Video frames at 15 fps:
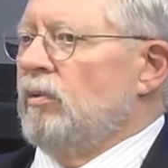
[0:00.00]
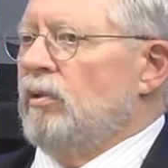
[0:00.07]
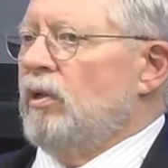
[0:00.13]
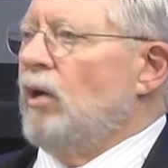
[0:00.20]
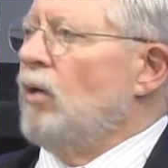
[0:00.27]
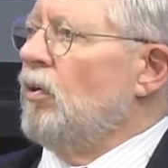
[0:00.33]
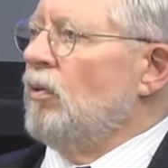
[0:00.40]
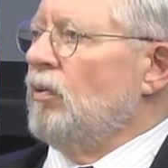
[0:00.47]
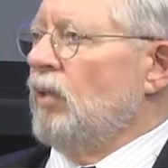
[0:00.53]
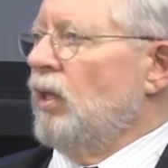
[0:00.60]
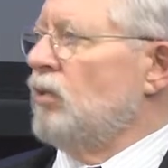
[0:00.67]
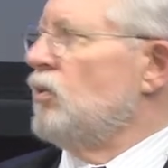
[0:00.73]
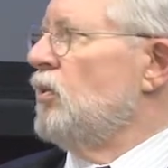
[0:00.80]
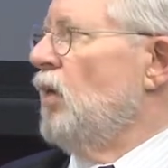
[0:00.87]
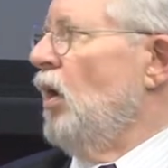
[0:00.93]
No,
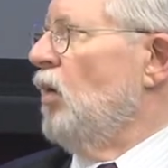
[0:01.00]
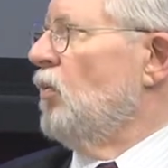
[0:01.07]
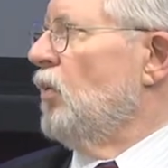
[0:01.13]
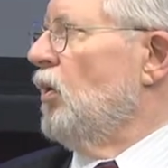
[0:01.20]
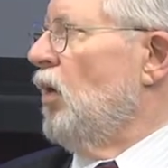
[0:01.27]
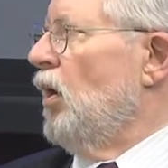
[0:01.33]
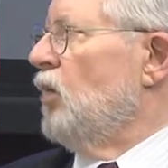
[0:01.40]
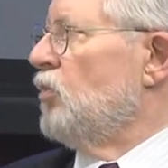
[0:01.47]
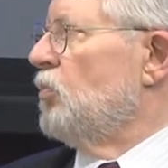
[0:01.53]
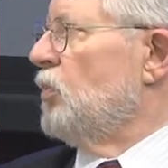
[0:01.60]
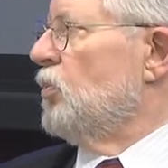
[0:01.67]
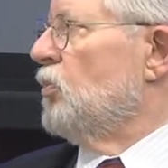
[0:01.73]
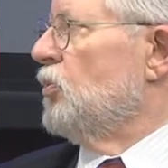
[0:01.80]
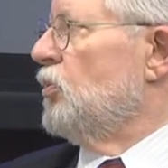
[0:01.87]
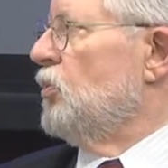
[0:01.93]
that's not what
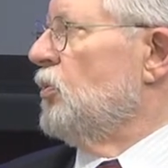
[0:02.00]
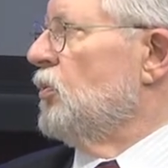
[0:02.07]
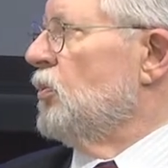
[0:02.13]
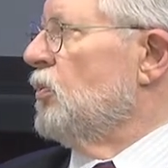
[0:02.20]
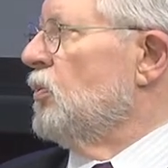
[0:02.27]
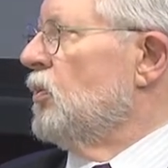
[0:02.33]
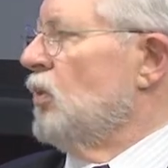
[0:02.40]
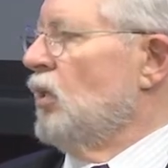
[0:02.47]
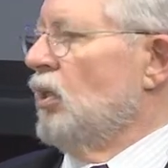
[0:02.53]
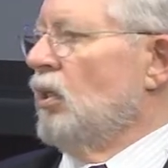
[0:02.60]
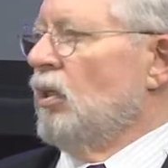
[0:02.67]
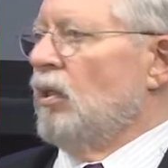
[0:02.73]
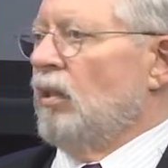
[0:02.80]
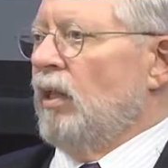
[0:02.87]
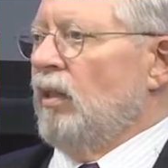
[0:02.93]
hospitals do.
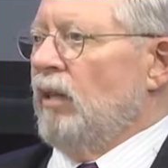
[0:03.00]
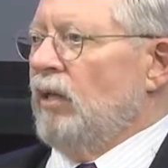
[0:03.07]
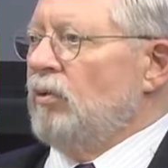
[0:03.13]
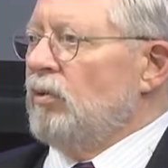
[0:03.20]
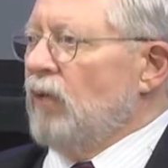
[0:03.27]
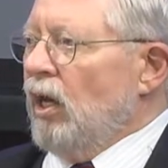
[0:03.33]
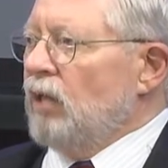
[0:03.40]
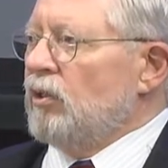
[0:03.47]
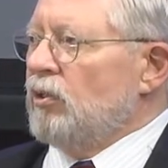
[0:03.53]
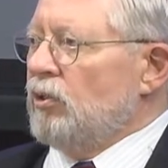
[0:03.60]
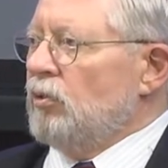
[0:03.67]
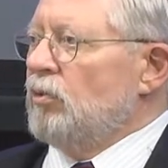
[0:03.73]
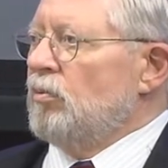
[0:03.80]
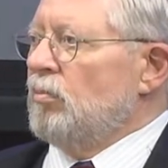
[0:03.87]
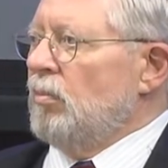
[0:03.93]
No. They do not
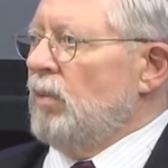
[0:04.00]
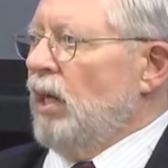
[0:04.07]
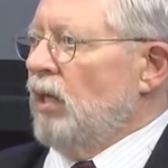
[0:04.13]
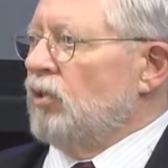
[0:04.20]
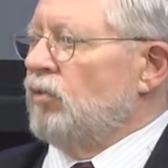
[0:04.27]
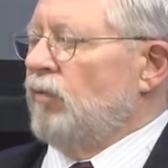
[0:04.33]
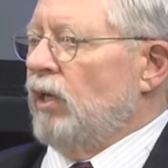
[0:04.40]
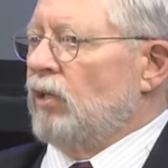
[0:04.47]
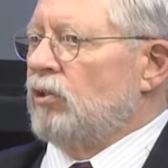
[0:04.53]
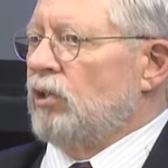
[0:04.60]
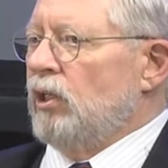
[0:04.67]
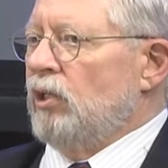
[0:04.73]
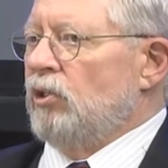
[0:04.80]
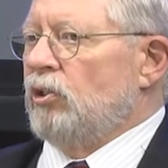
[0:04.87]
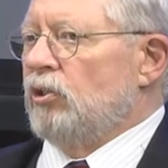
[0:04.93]
do mass
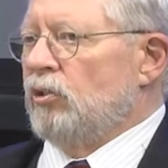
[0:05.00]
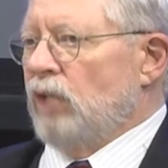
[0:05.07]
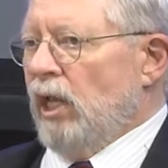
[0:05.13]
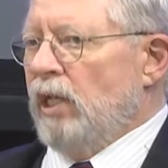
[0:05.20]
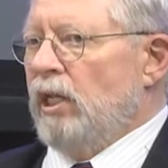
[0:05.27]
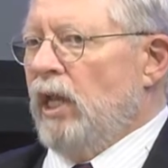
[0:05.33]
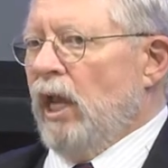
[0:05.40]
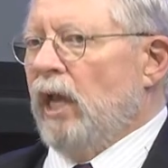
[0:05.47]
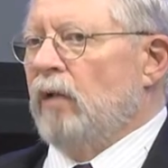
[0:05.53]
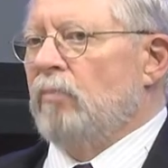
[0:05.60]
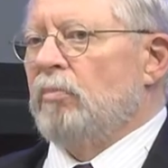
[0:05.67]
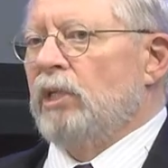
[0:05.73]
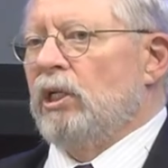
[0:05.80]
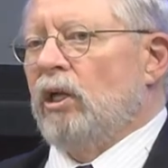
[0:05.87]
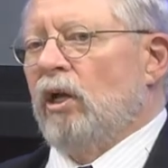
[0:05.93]
vaccinations. And
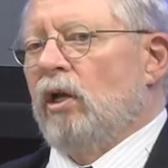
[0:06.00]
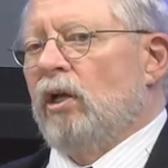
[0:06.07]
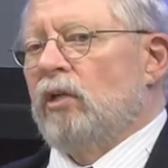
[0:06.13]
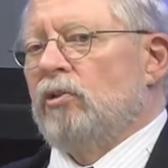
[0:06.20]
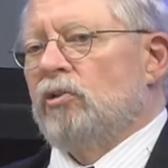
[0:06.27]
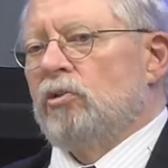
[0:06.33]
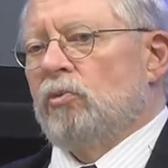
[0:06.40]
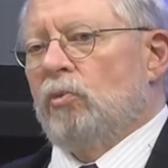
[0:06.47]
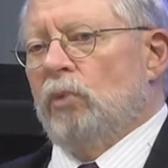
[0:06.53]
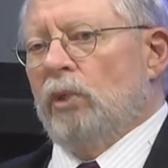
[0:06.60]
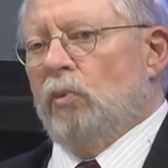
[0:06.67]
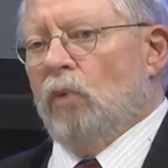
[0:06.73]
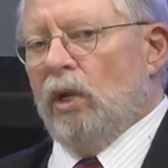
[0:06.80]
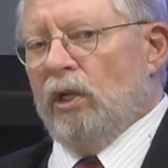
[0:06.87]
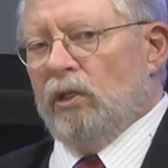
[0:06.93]
yet, because
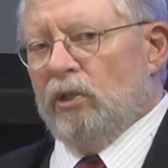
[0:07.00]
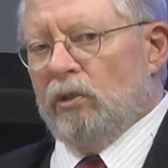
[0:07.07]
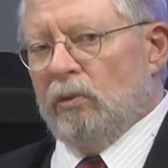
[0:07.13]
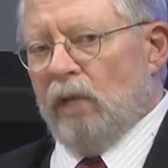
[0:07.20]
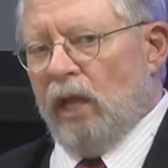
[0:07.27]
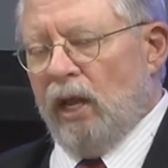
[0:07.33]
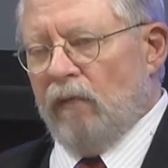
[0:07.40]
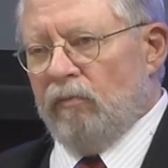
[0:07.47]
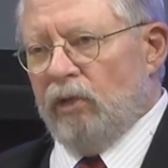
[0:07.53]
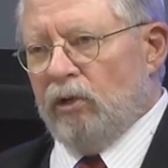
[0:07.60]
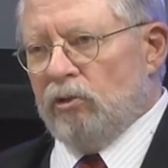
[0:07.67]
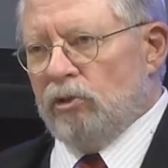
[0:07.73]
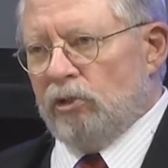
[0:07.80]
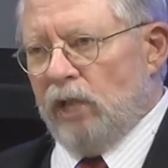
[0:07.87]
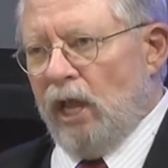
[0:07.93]
we wanted to have
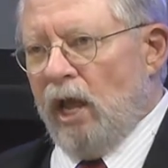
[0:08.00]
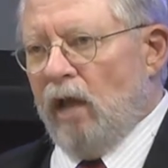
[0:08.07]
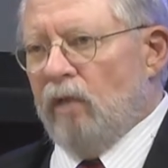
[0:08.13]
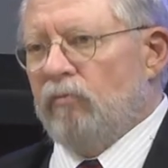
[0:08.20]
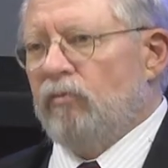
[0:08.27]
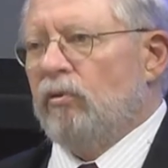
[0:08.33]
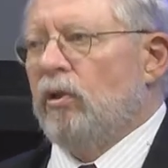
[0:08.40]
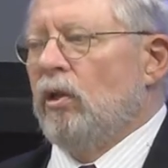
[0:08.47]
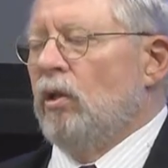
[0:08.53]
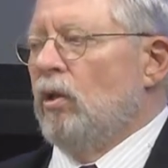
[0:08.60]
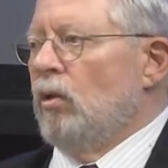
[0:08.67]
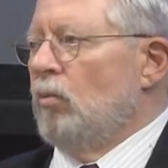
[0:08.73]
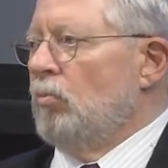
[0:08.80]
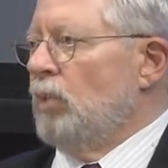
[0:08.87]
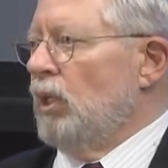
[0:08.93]
their staff
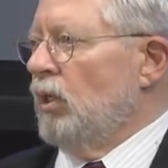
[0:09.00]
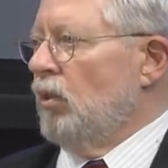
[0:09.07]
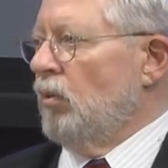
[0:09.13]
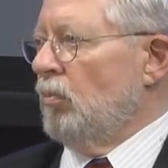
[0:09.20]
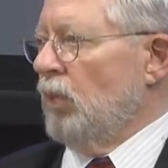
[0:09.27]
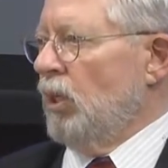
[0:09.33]
be the